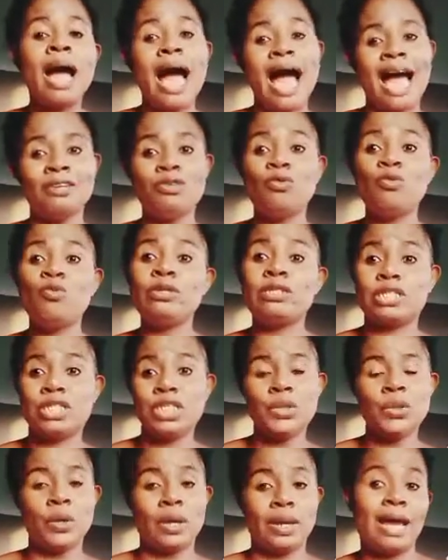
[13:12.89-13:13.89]
and you will
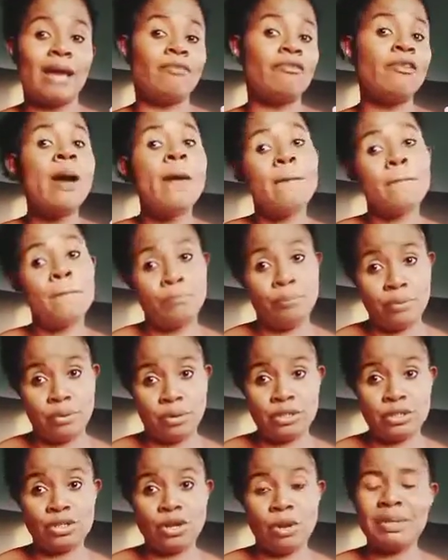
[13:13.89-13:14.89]
see your life
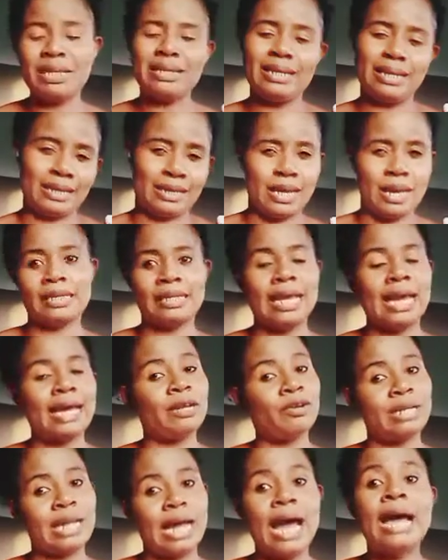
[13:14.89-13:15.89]
blossoming in
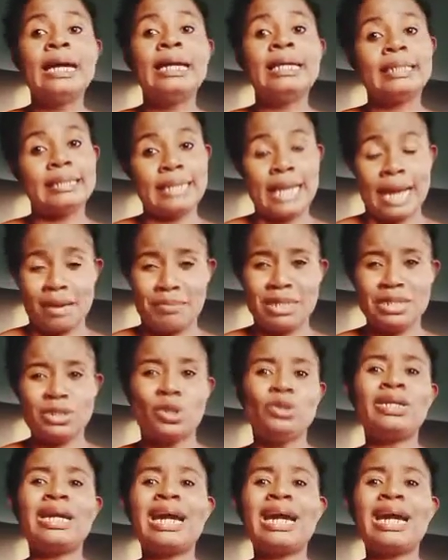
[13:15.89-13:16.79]
another dimension.